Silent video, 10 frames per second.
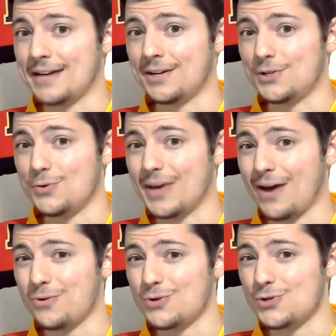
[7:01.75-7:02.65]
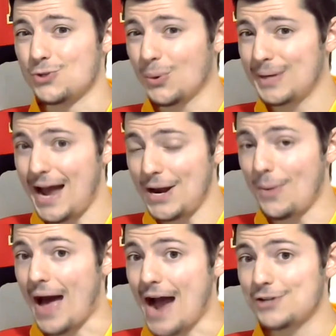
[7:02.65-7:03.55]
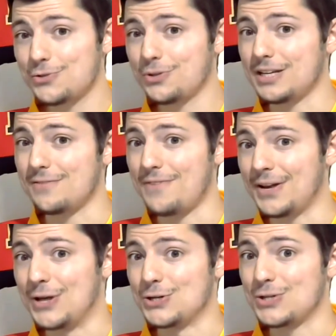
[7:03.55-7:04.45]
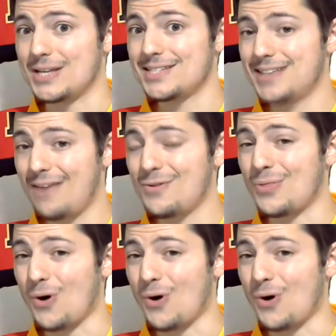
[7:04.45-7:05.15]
into account, Giordano actually finished 7th